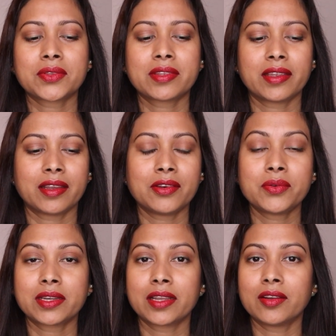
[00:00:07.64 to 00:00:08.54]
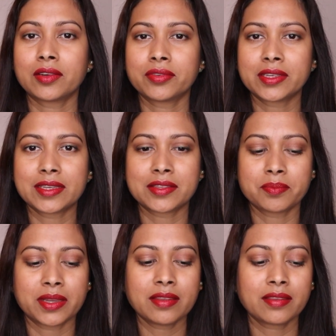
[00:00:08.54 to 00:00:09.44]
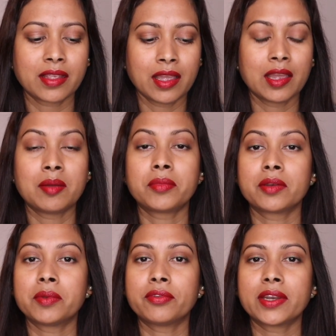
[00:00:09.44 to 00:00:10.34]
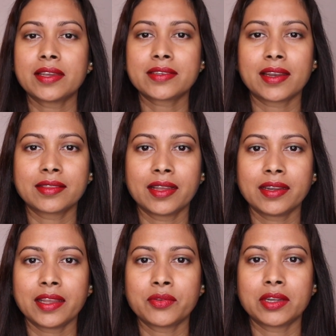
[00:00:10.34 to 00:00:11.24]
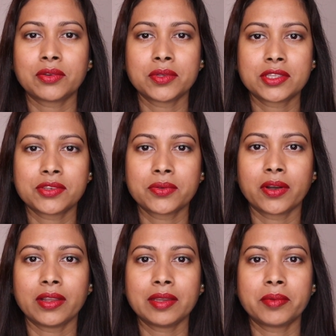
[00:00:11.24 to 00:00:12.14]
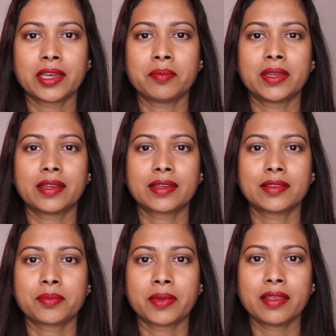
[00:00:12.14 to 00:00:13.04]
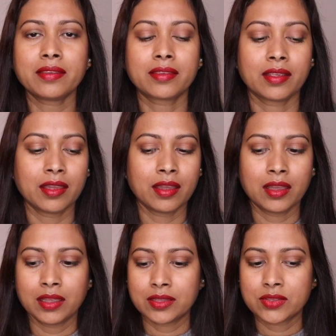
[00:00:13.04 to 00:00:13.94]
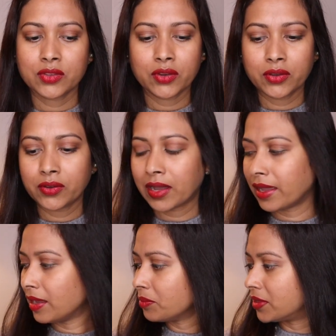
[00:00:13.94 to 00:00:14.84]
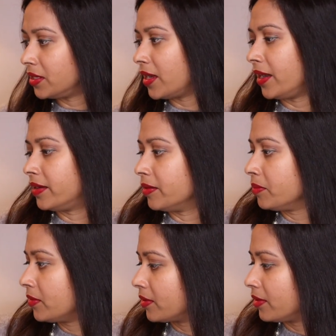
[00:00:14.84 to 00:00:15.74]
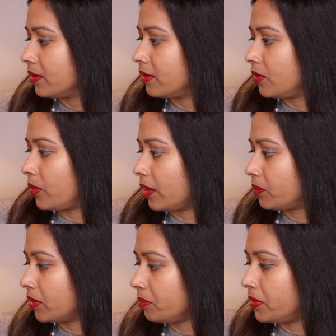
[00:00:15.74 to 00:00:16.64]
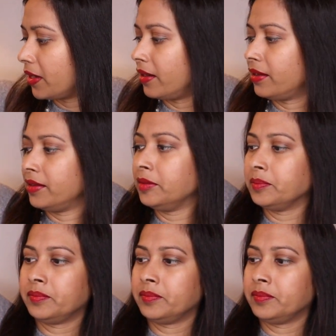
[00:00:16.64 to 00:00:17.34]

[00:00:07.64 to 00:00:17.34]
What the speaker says: share what I got for Christmas. But before I start that, I want to wish you all a very Merry Christmas. So I have 3 items. One from Prada,